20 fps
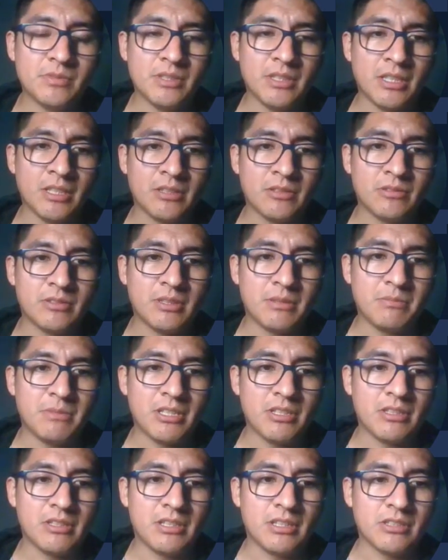I'm gonna
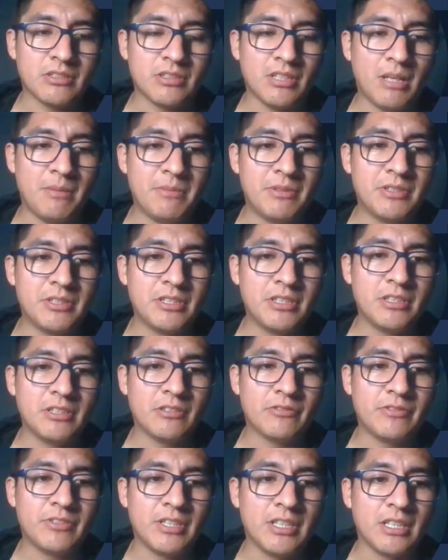make the summary
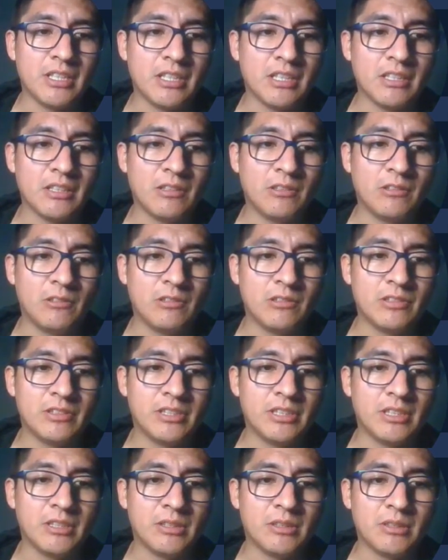of the all
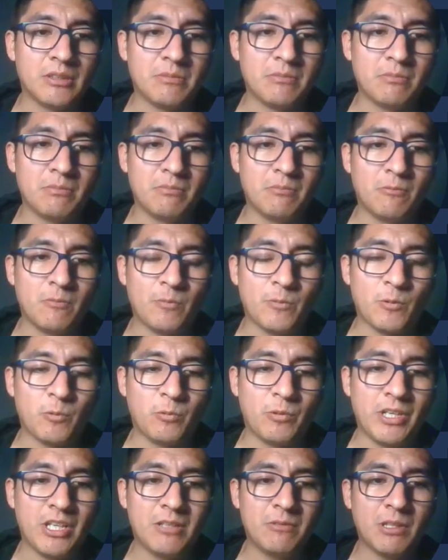the
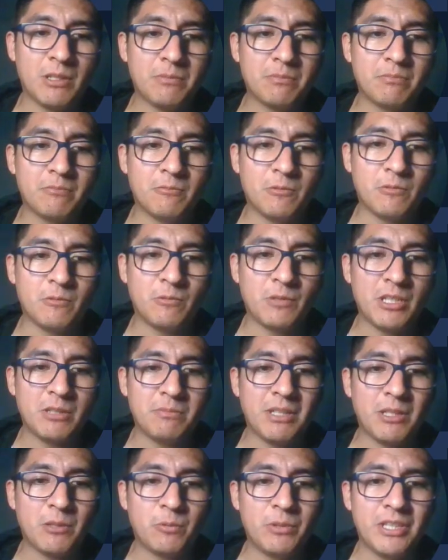week
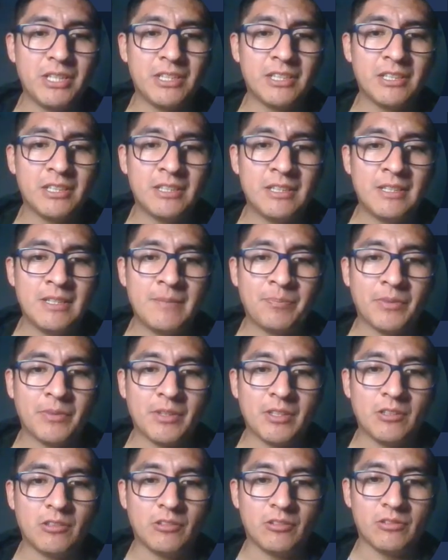by week
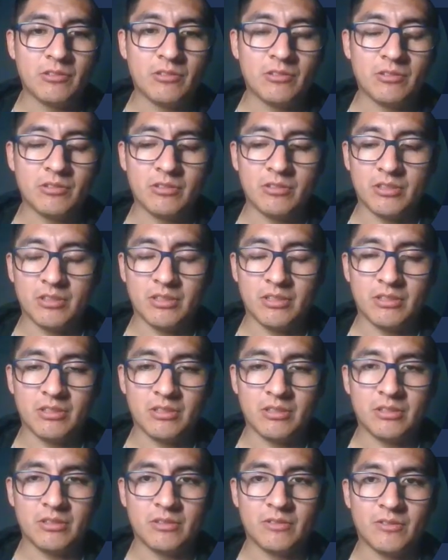or
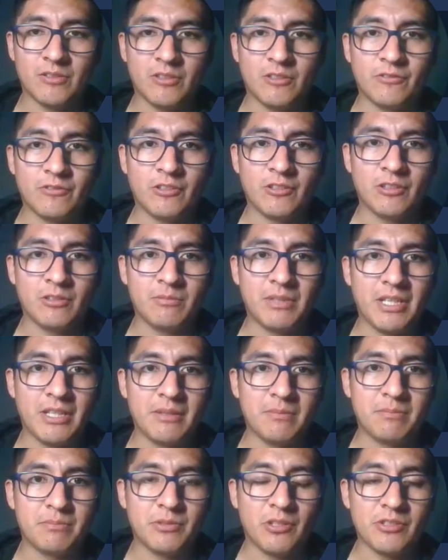of all
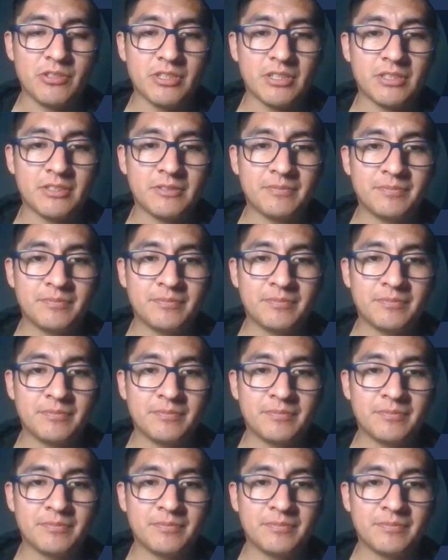my project.